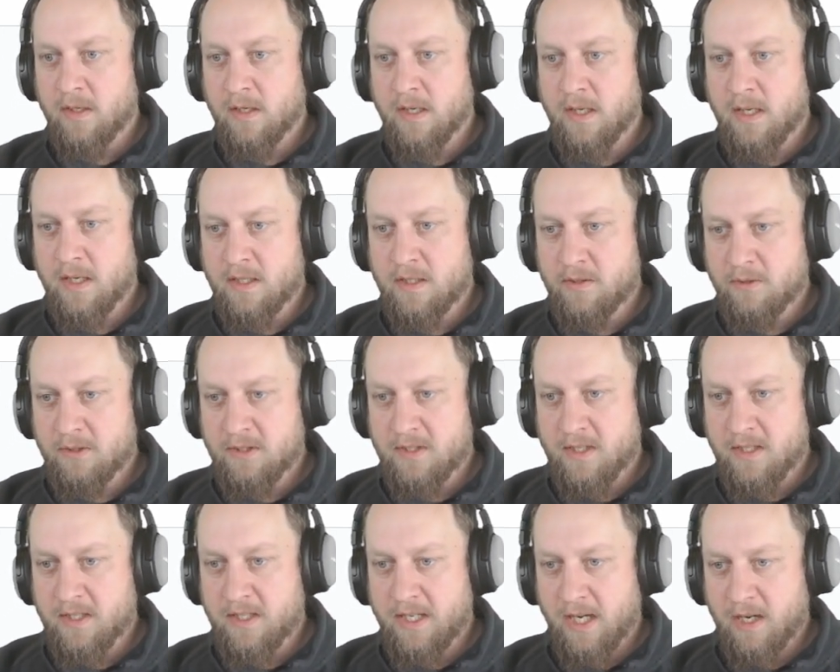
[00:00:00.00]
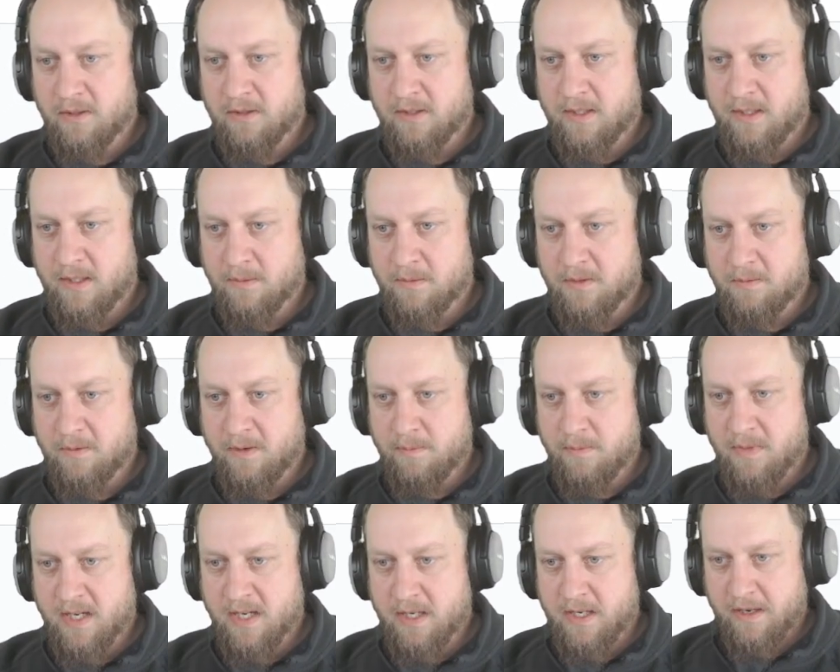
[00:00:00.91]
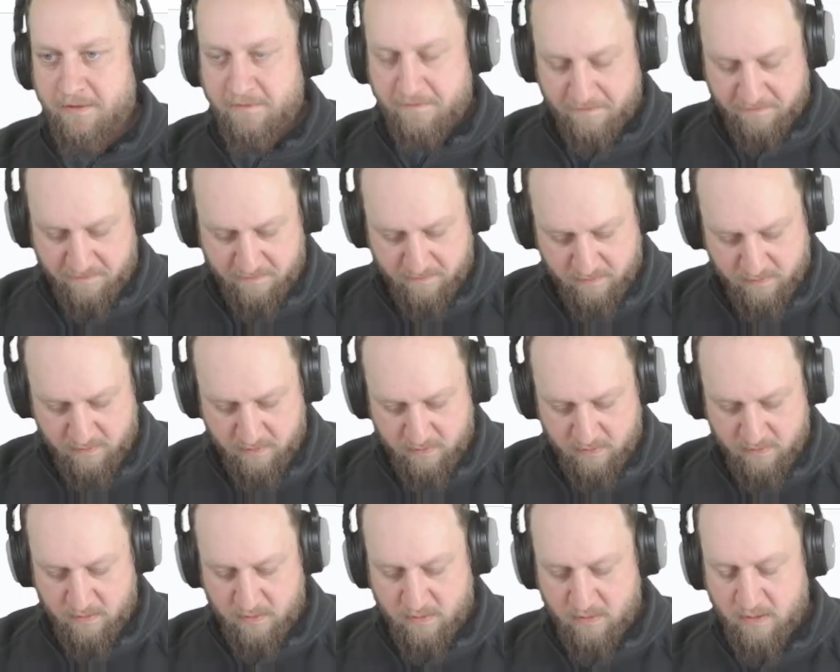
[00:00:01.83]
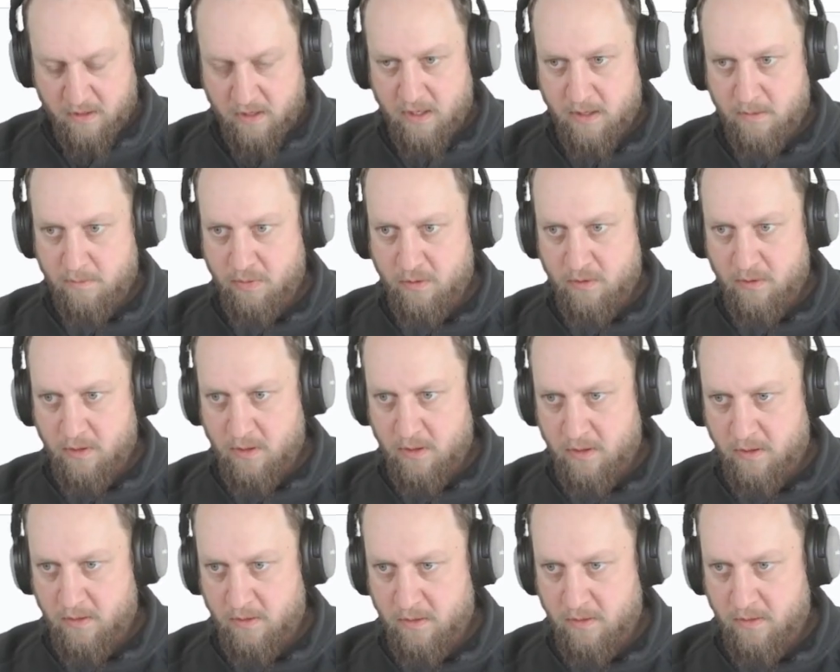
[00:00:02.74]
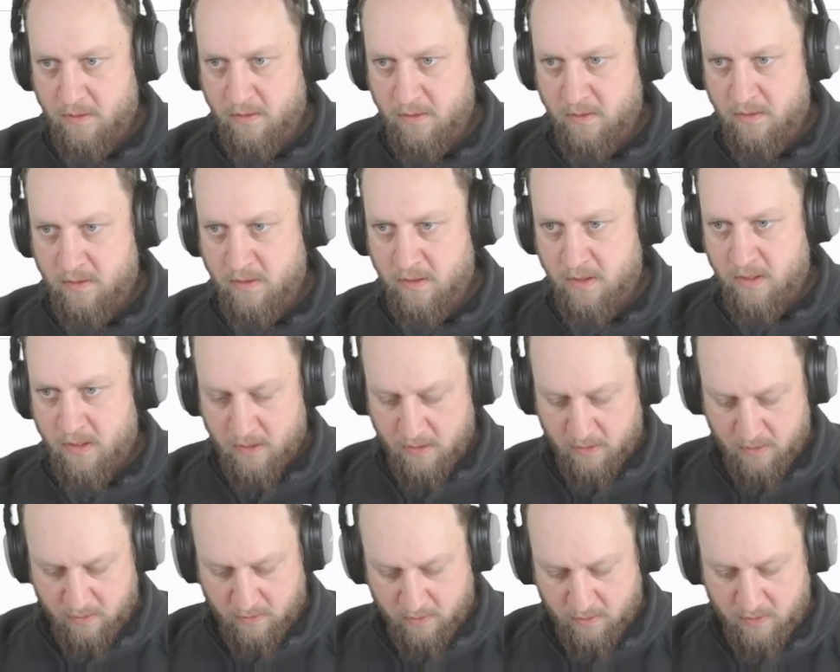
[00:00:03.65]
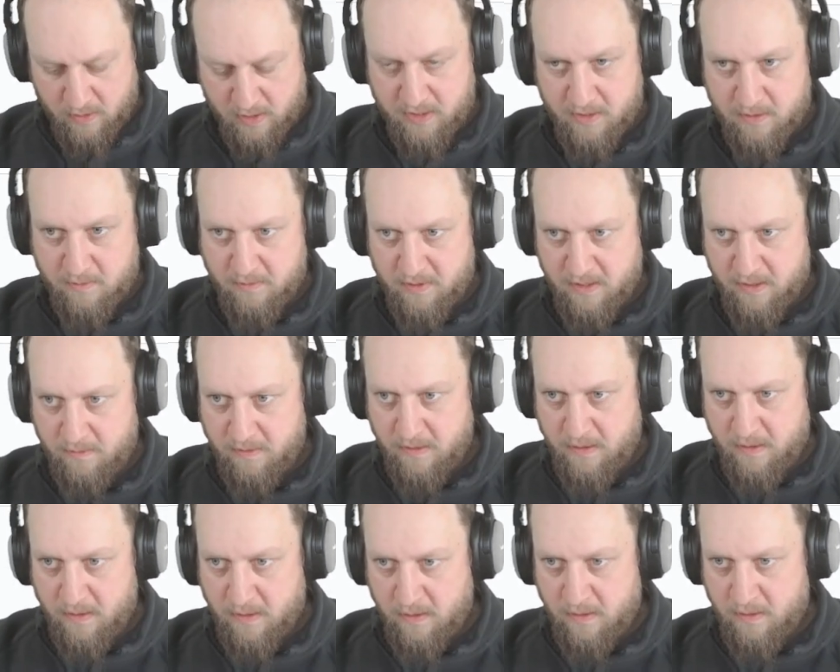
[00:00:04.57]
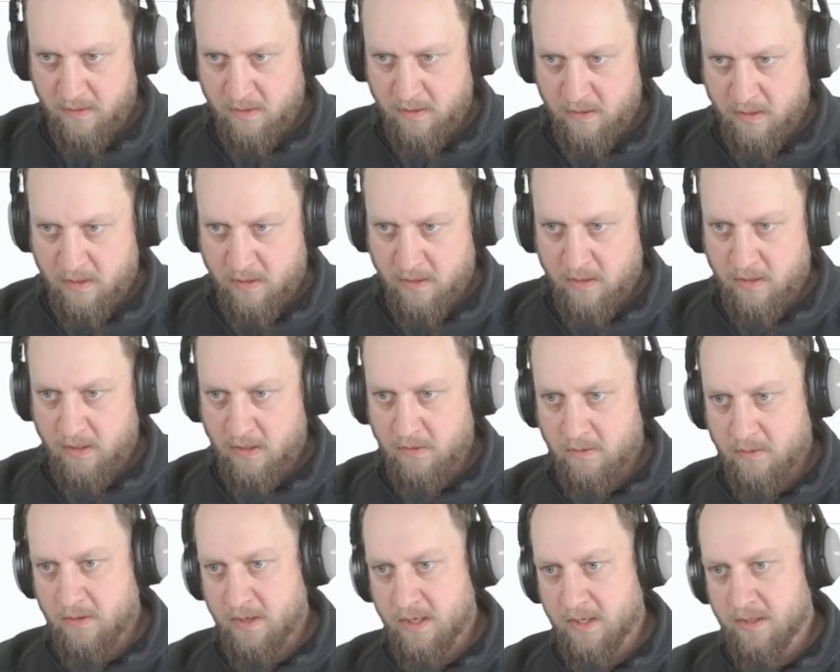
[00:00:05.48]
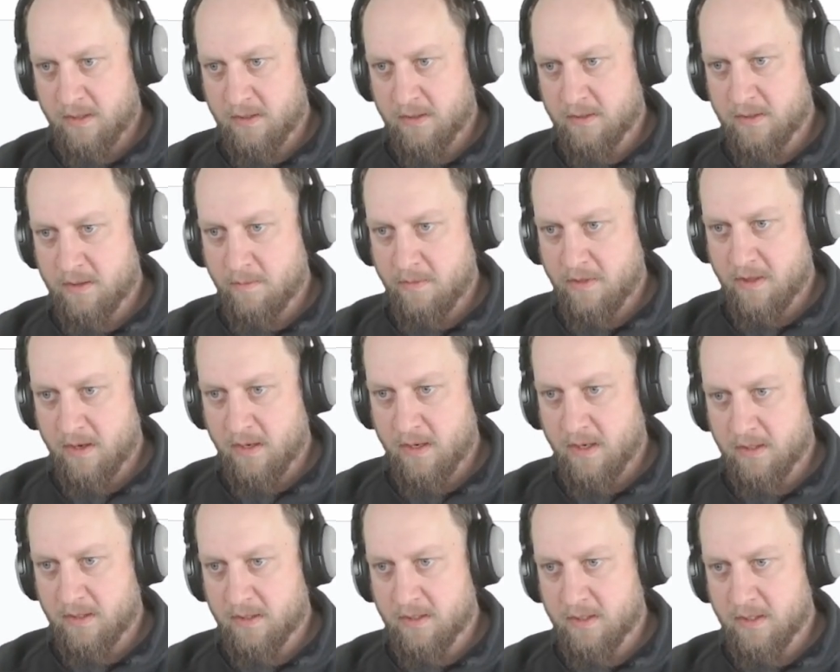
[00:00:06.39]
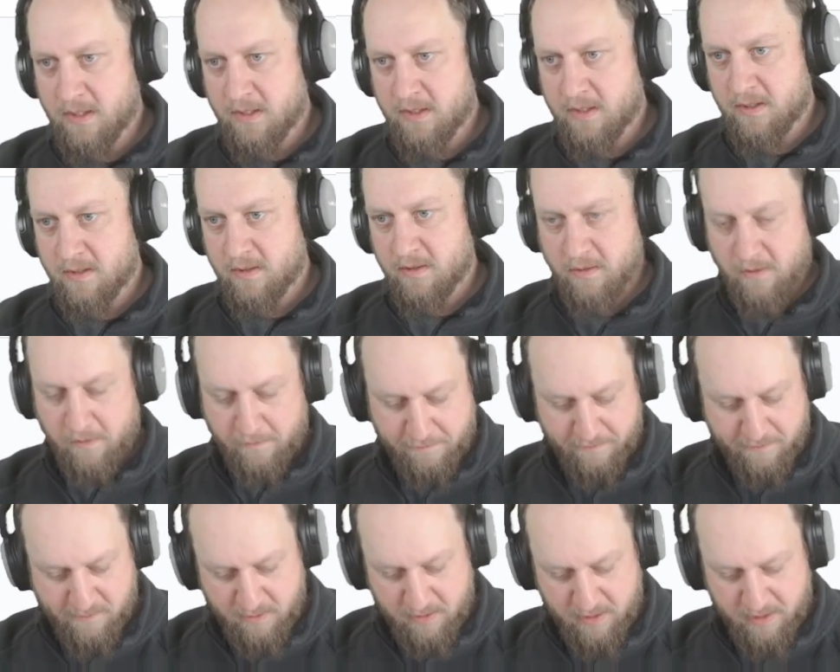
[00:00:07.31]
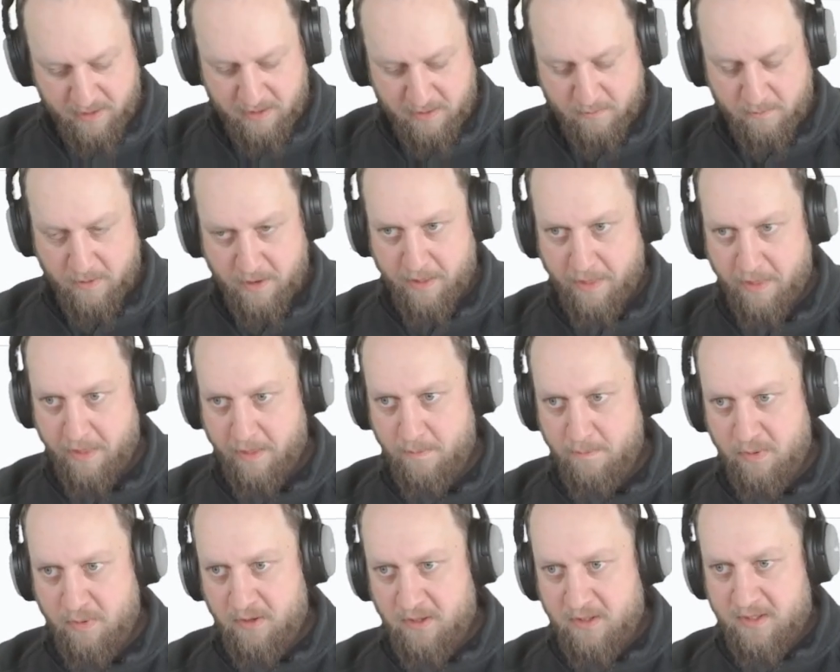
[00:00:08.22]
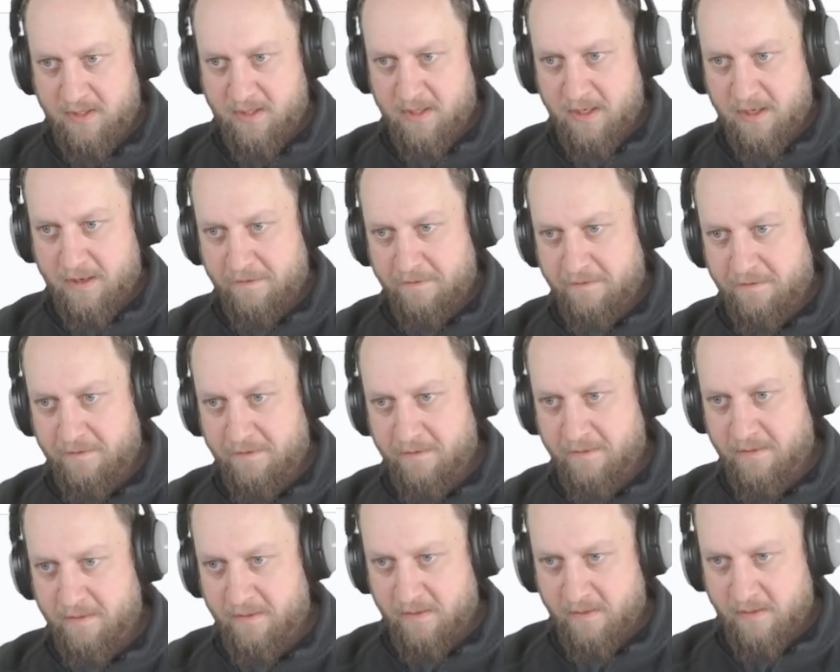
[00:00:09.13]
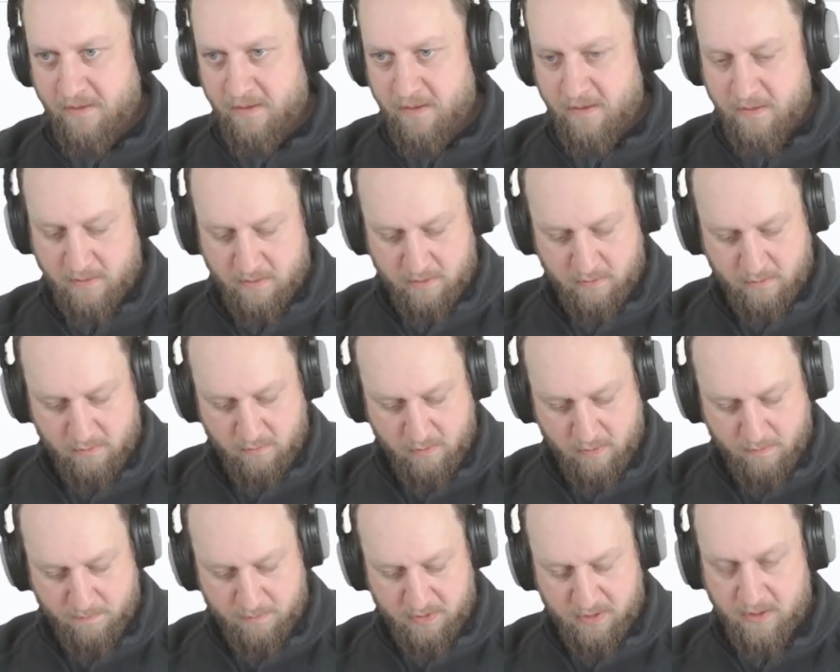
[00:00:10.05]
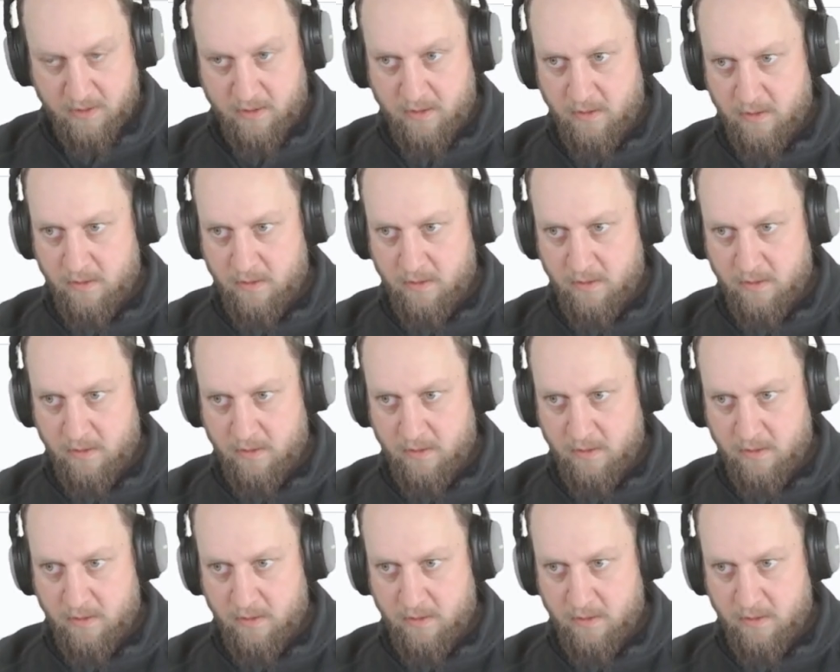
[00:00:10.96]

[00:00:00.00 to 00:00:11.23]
And those are the outcomes. We might have a book, or let's maybe create something like this. A folder with book stuff. Whoops.